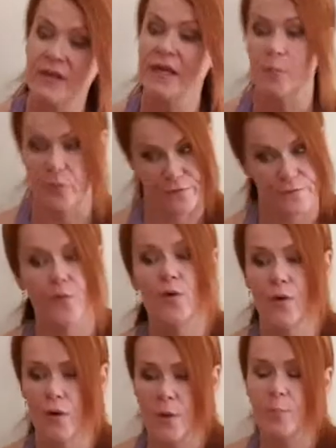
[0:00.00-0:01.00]
than
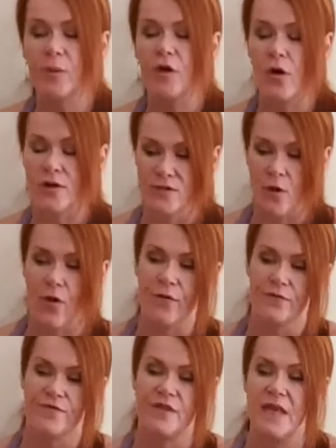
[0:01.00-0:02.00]
before, because
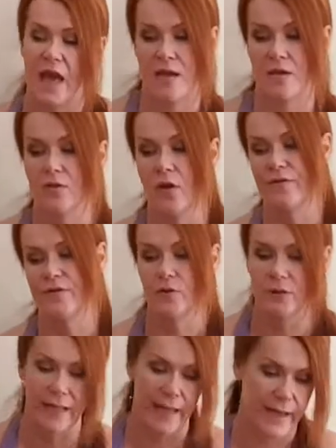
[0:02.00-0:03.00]
of the angle of your
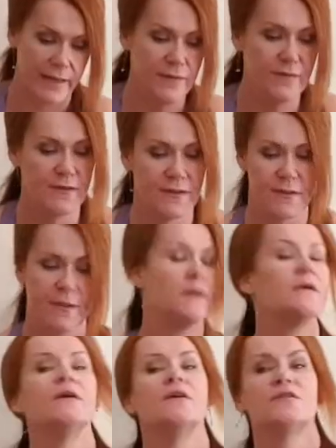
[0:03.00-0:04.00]
legs.
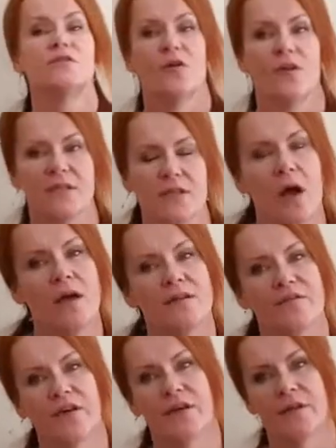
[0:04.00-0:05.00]
So it's kind
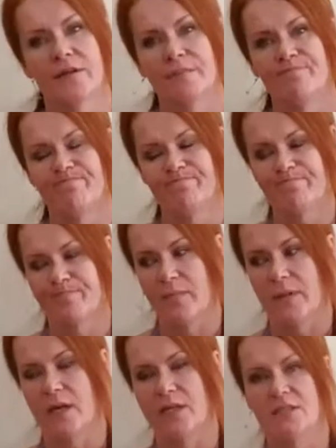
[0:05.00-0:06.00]
of
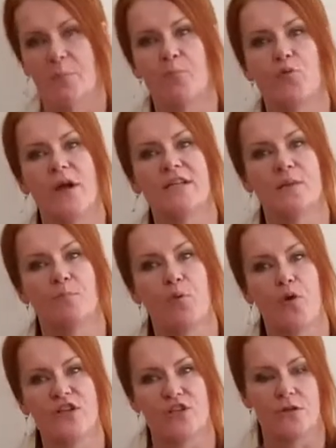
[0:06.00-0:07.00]
it's a
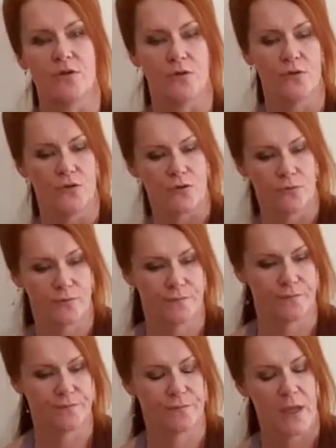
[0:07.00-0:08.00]
pressured neutral.
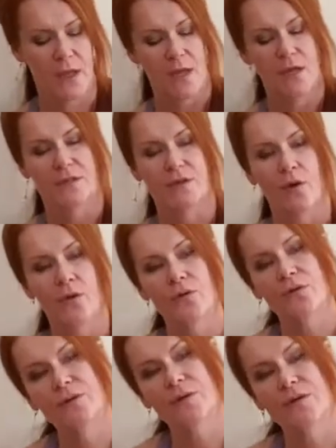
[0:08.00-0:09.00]
So
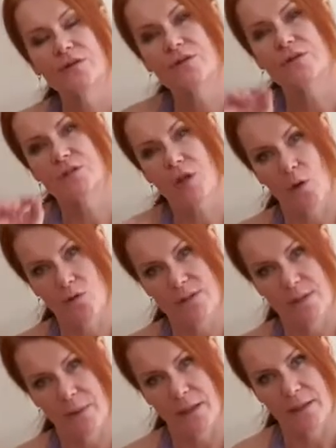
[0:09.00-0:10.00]
toe
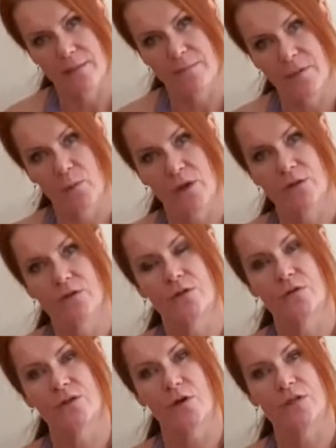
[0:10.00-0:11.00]
dipping, we're going to
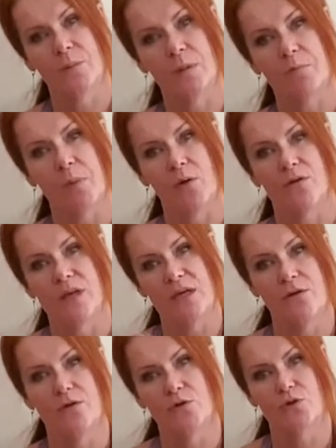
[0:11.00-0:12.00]
do toe dipping both
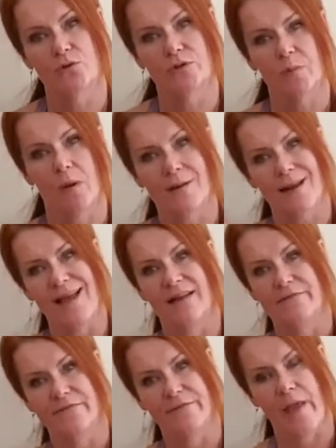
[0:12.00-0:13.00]
in neutral spine and
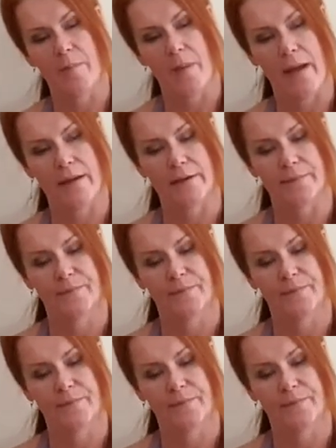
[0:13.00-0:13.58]
in flat back.